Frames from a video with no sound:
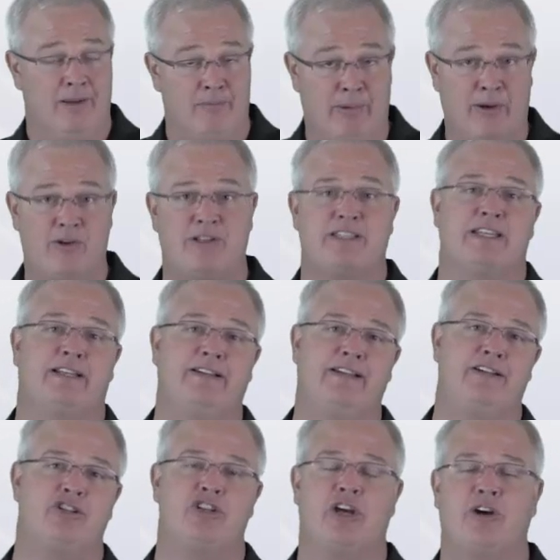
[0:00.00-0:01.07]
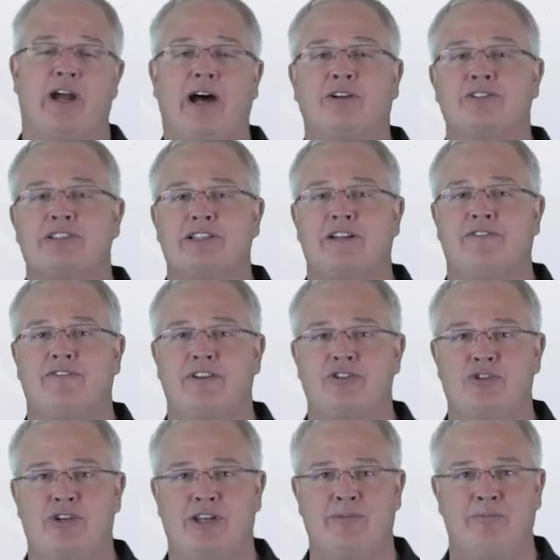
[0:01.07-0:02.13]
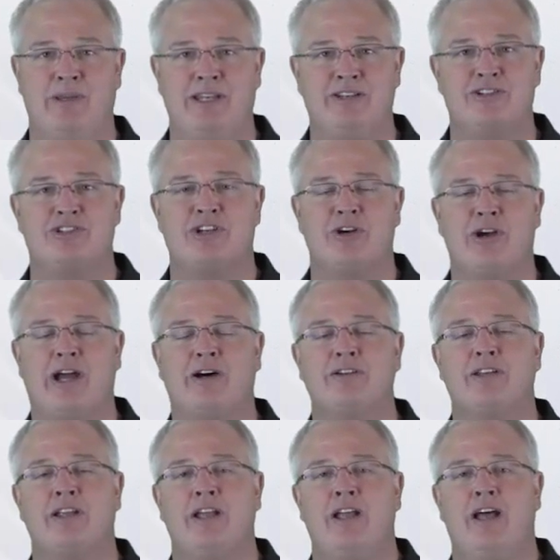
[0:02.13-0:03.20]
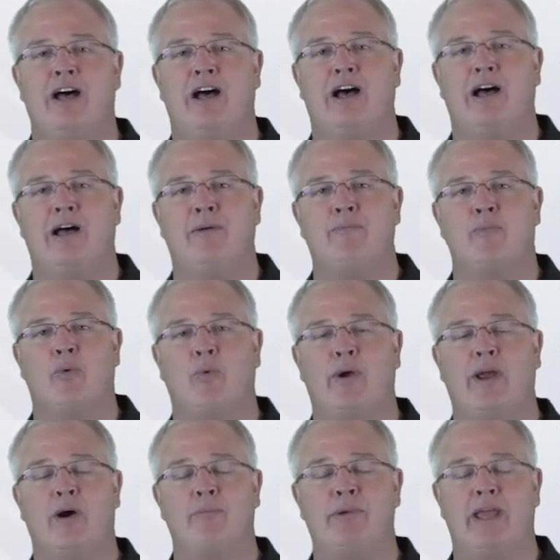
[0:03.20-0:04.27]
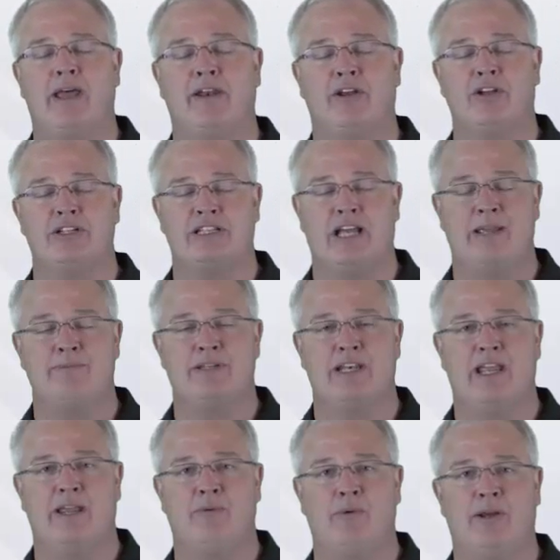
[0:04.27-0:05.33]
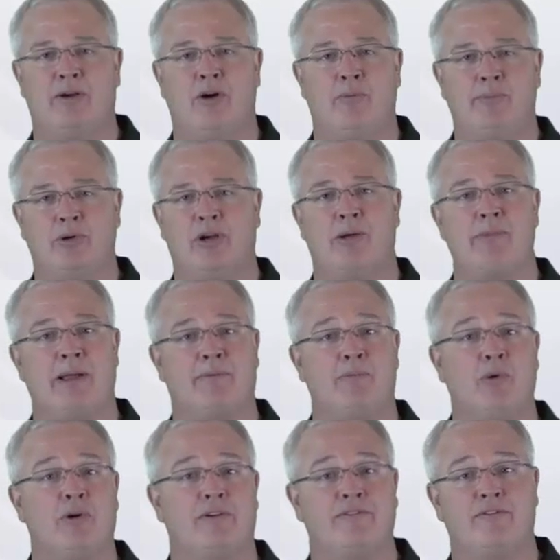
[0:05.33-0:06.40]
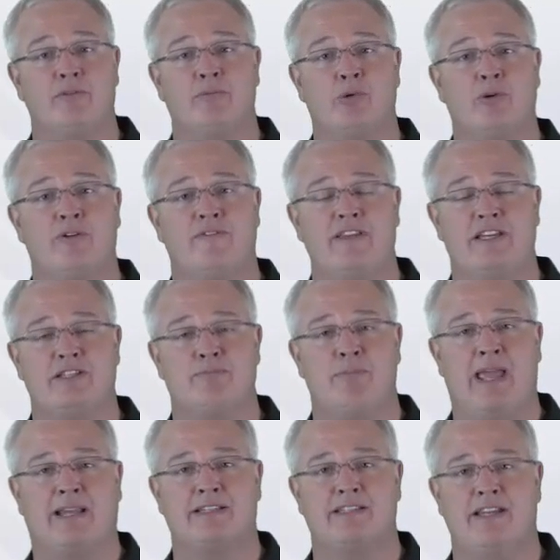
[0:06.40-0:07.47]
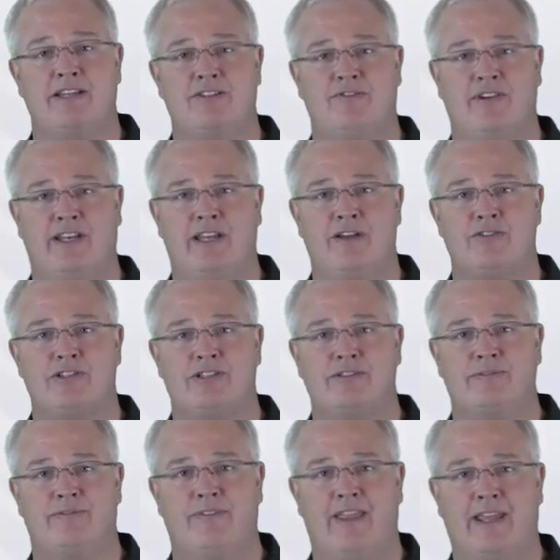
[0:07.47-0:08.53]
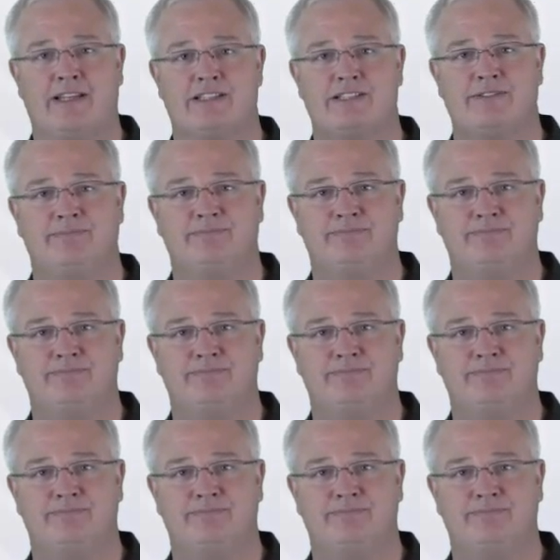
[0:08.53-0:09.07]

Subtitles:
embarrassingly share out stuff that you didn't mean to share out. We hope you had a good time today, and we hope you'll come back for more of these backstage videos. Thanks.